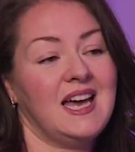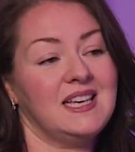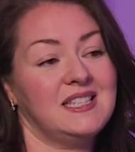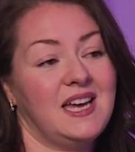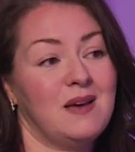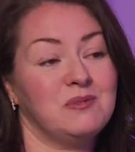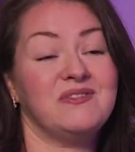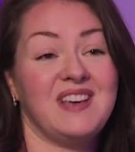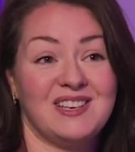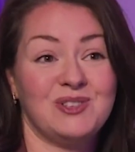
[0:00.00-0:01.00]
in terms
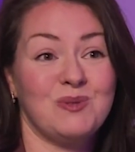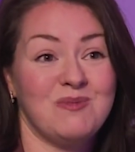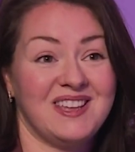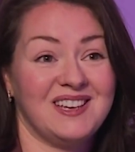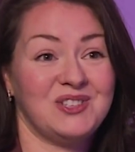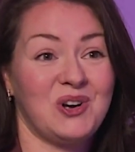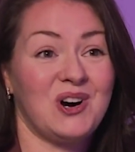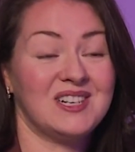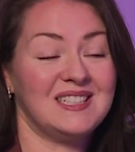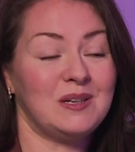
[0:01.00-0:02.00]
of, yes, some things
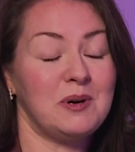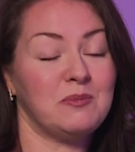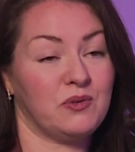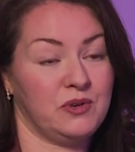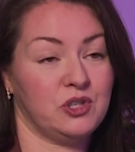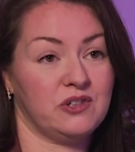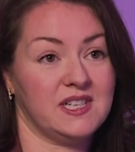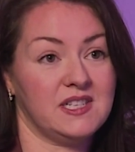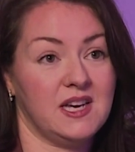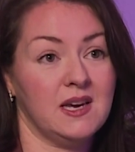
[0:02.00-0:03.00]
are a little bit more
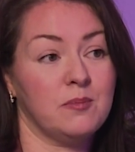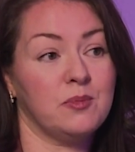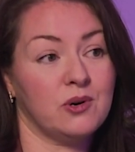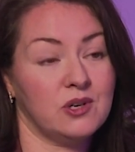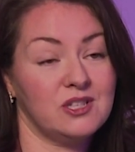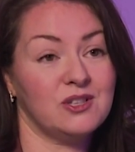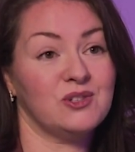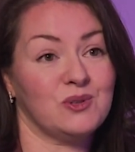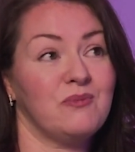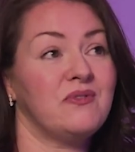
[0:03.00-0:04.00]
futuristic, but
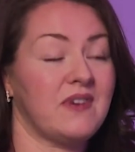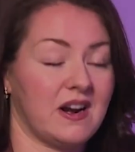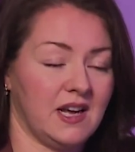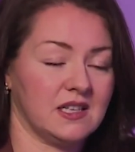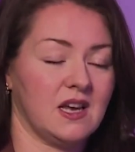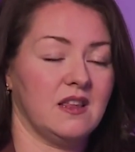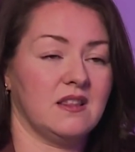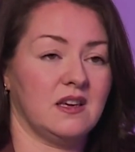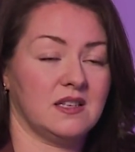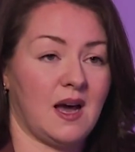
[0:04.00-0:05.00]
there's some very exciting
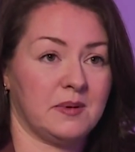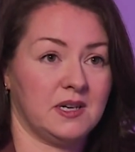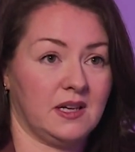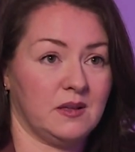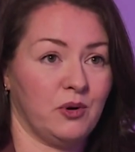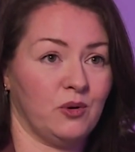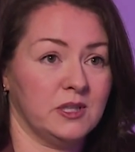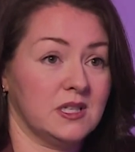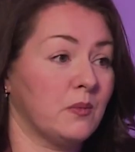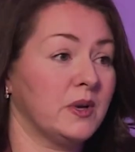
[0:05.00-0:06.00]
things happening at the
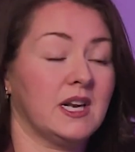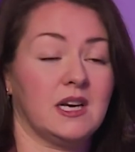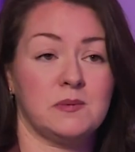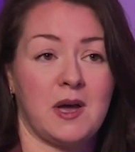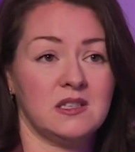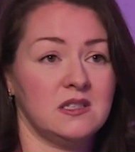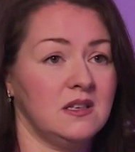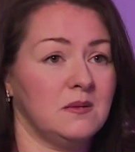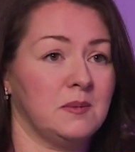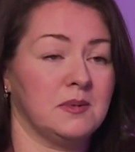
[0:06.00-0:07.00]
moment, and we can expect to
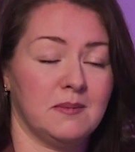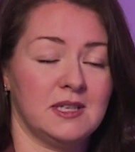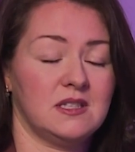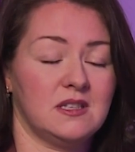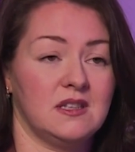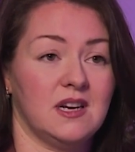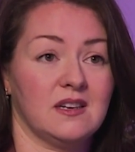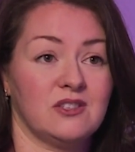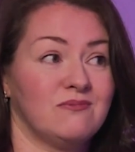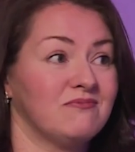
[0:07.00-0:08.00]
see them implemented in the
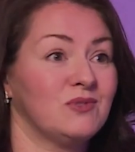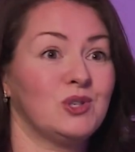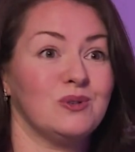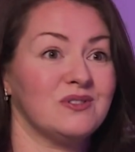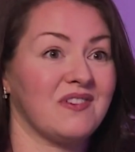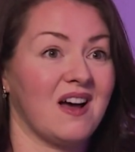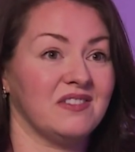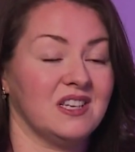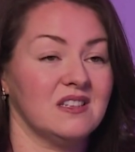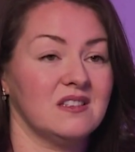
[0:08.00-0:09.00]
next 2 to
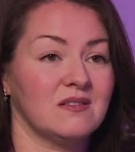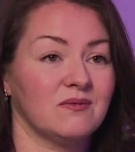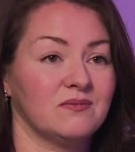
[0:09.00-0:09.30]
5 years.